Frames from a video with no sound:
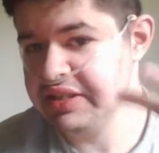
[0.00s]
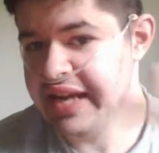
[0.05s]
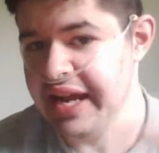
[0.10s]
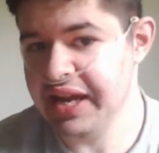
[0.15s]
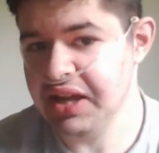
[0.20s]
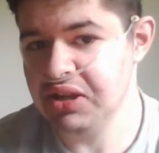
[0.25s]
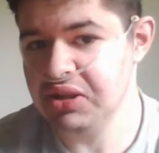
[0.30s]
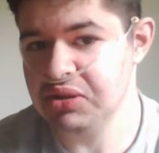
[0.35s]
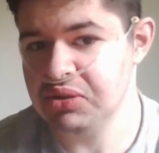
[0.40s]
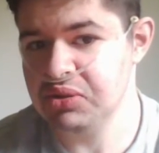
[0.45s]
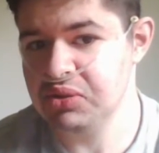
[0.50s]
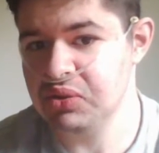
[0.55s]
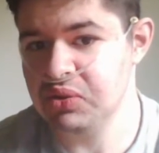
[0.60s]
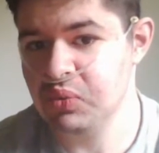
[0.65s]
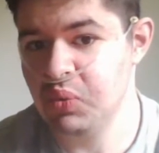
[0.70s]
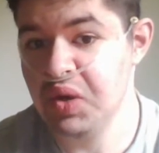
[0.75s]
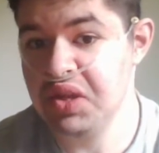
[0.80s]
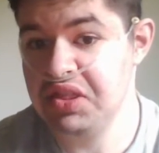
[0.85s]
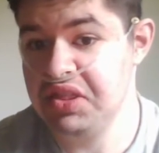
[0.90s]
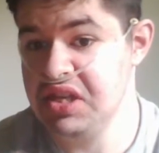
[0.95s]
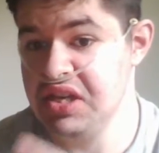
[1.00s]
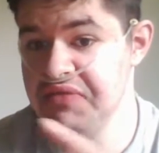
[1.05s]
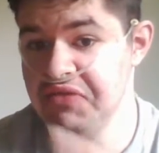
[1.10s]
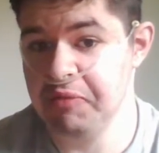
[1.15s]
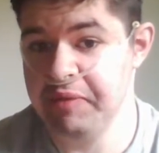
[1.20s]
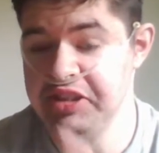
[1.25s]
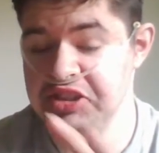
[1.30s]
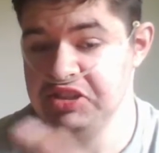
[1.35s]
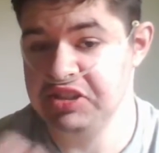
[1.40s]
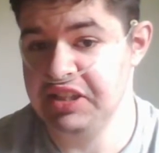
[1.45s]
now, with the
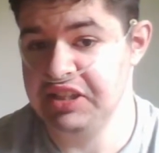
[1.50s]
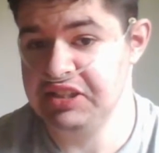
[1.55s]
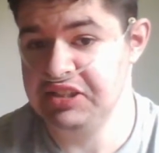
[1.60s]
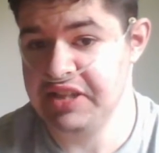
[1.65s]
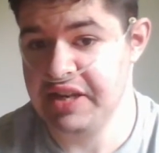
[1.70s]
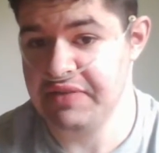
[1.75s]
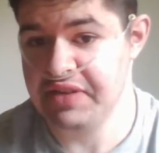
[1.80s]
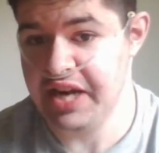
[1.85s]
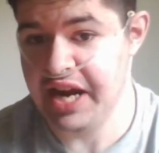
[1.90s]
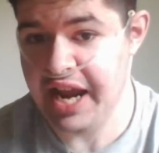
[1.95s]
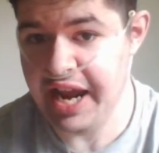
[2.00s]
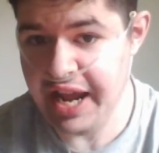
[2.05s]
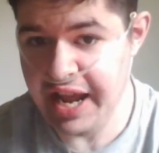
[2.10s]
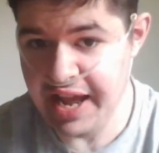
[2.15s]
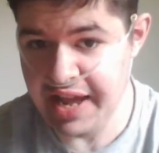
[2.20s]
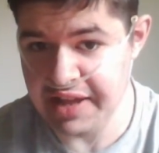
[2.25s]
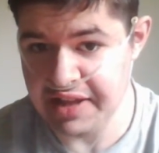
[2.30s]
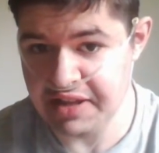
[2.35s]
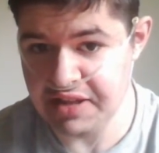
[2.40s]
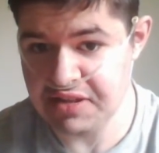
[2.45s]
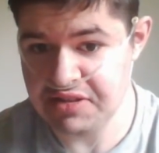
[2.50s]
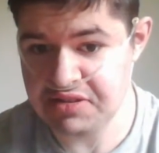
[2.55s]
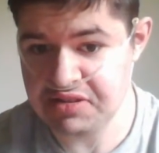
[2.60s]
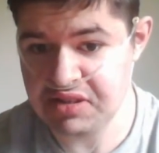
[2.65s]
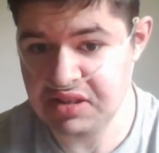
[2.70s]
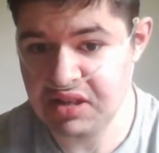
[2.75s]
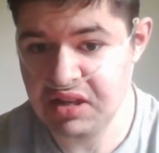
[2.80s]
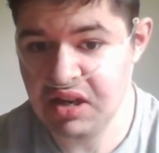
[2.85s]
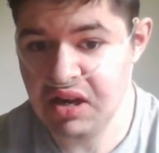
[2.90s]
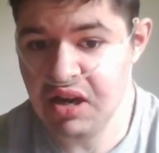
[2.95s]
information that Xavier has,
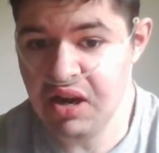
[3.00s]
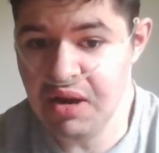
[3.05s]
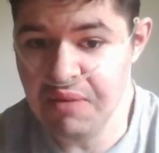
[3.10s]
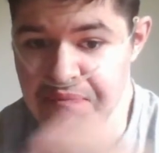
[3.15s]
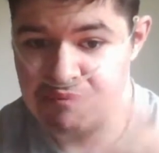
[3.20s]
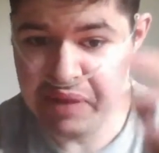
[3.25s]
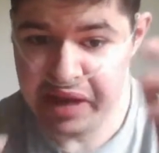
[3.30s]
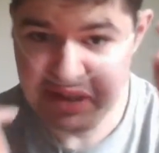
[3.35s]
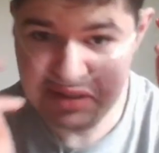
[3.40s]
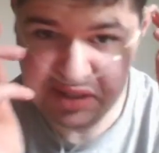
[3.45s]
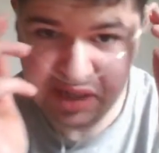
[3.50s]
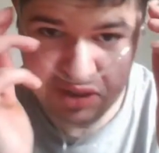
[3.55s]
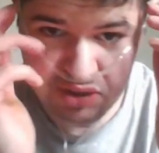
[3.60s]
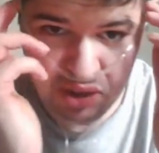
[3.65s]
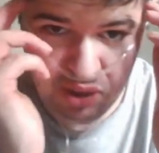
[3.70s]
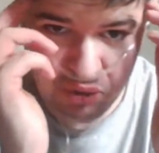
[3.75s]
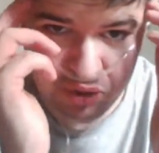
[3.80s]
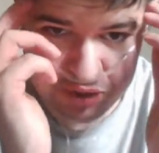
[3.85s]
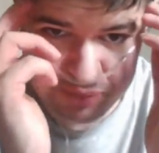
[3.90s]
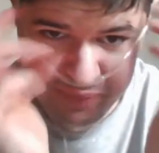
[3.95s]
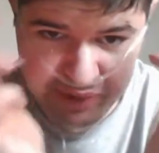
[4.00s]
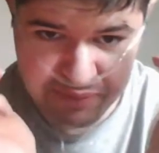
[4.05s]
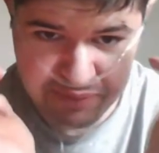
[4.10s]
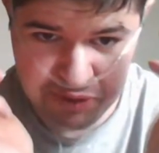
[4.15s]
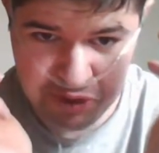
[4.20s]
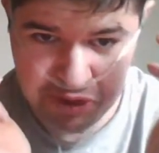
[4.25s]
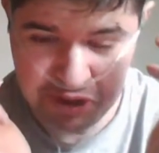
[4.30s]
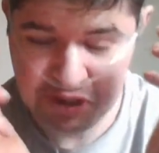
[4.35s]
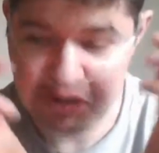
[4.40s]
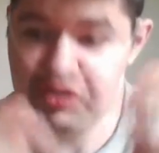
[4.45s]
based on Logan's
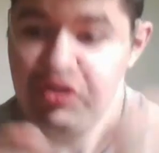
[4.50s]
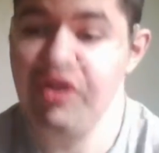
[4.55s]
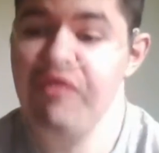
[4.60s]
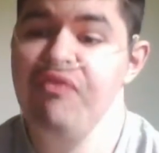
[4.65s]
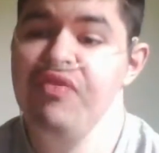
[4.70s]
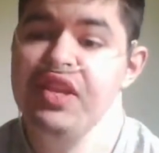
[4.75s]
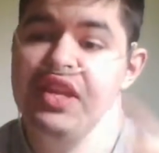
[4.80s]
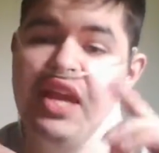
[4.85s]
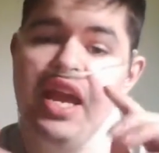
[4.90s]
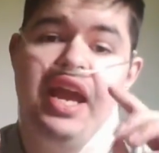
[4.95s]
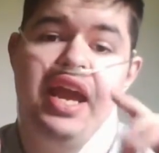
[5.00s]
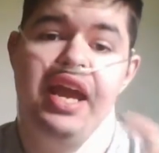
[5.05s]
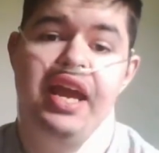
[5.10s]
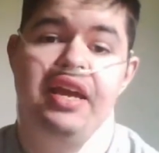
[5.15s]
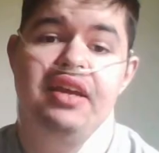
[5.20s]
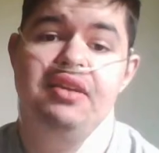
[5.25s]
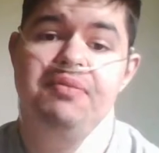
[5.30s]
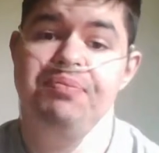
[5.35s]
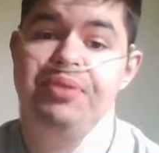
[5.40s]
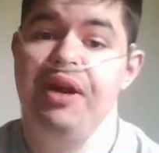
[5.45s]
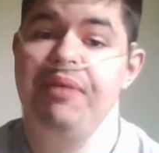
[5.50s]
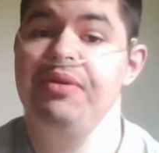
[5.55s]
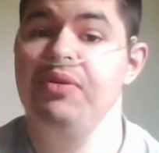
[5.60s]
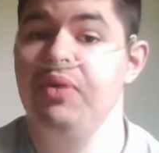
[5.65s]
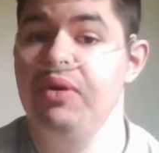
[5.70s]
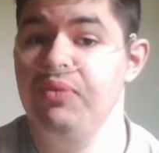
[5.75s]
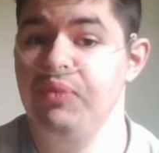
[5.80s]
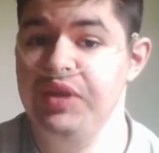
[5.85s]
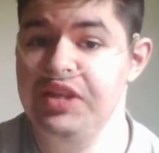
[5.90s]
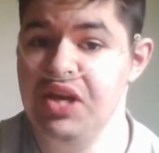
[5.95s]
memories, and probably
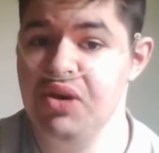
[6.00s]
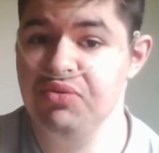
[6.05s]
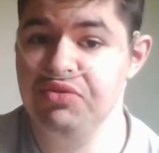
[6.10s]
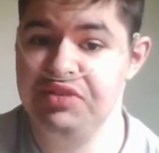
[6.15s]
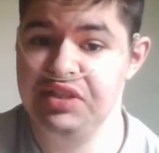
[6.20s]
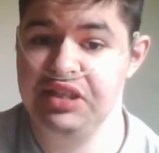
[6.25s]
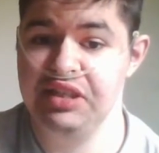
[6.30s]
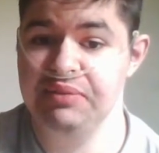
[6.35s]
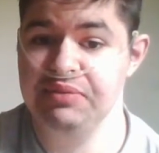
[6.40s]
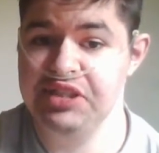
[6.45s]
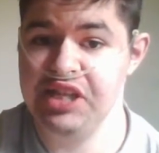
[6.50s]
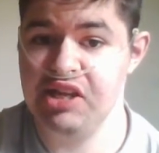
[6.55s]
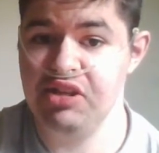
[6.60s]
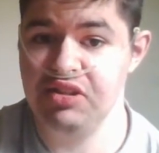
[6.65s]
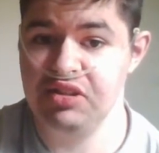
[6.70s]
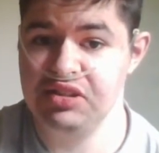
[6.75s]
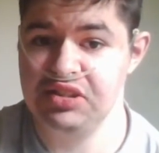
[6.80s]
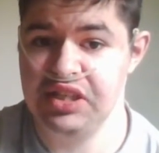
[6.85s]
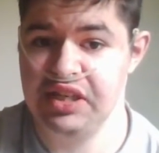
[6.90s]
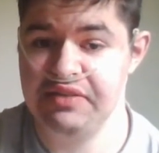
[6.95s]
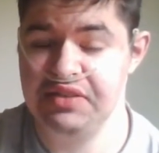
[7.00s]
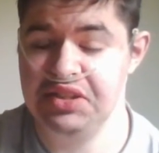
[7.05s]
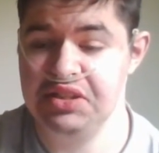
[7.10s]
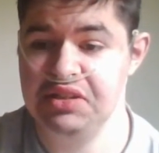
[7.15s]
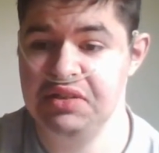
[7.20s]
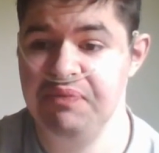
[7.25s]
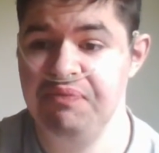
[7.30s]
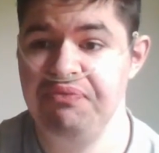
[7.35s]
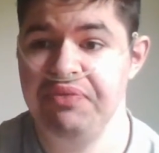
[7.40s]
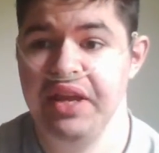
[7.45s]
what we don't see him tell
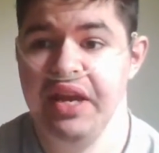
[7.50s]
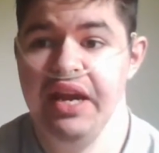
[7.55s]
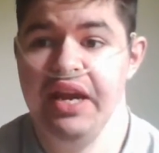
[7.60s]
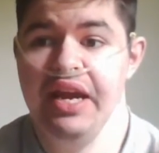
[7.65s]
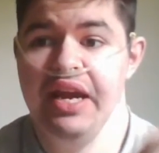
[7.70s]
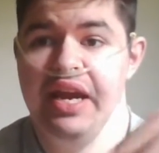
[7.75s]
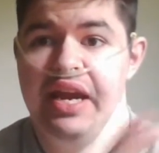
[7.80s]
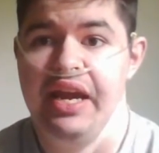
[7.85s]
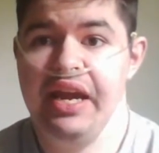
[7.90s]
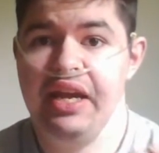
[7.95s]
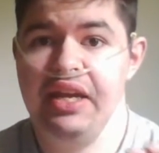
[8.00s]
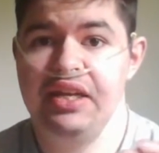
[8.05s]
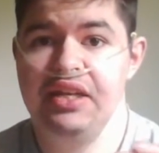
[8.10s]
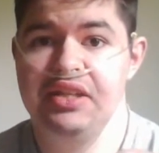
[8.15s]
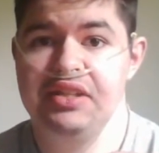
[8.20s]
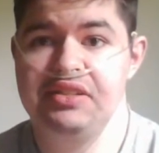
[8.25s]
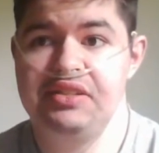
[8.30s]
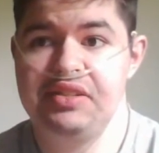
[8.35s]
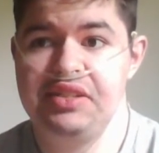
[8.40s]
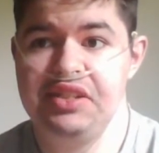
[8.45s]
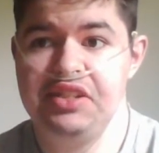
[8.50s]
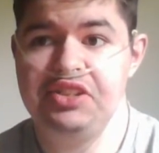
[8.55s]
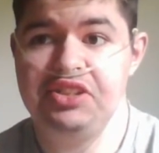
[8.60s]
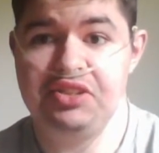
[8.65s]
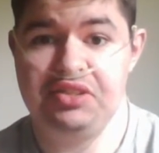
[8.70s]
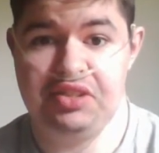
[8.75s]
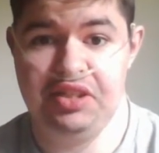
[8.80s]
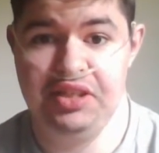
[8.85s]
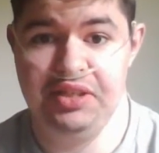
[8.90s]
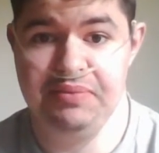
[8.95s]
Xavier, it
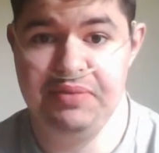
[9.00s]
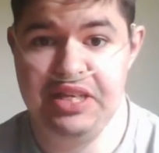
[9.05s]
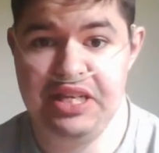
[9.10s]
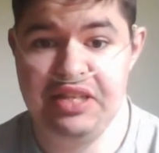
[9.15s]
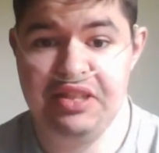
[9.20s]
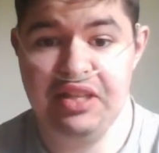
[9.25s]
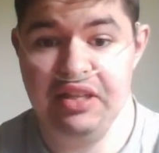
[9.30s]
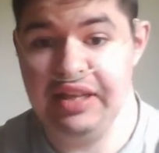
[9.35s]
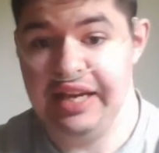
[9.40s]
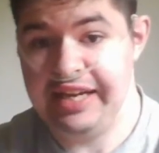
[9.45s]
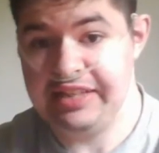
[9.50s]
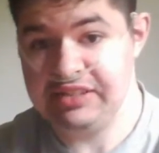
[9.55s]
teaches him in the